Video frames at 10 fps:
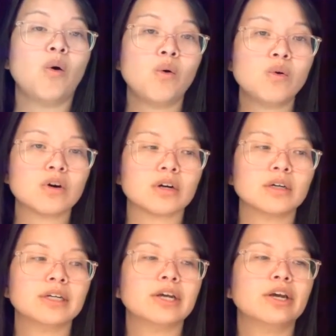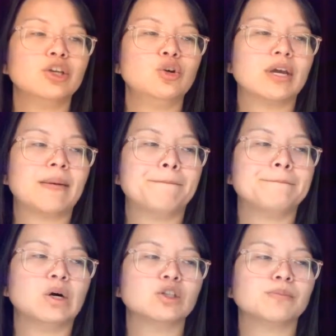or you can
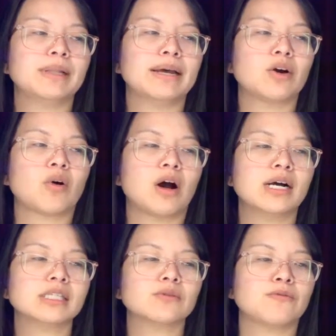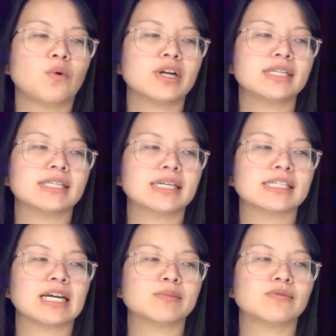multiply across 46
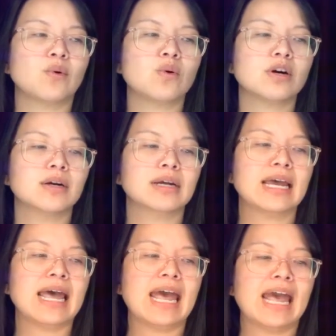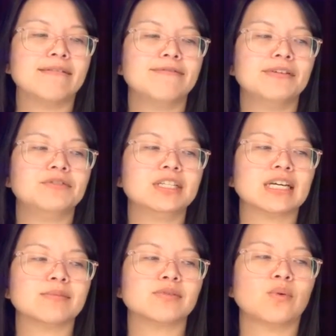times 4 and 50
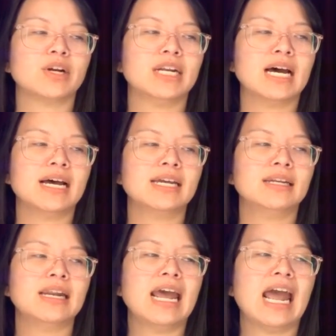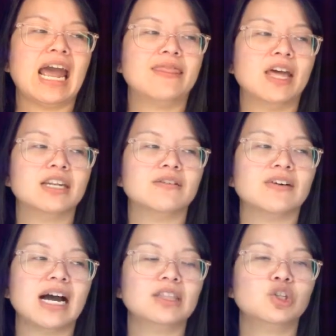times 49, and then
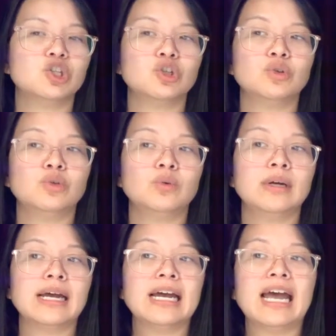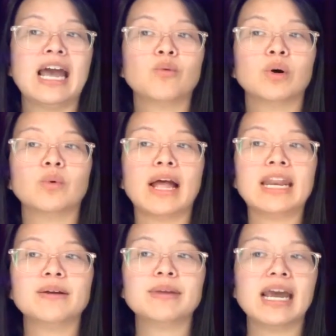divide the 2, and what we'll
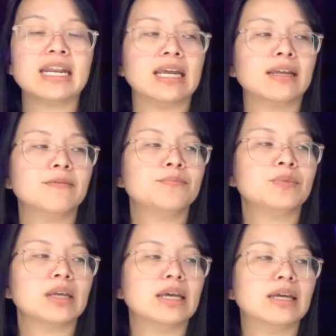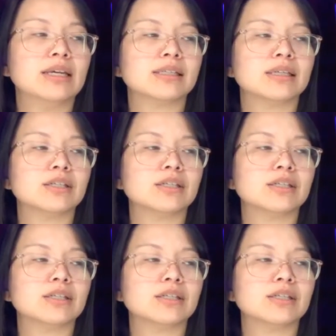end up getting is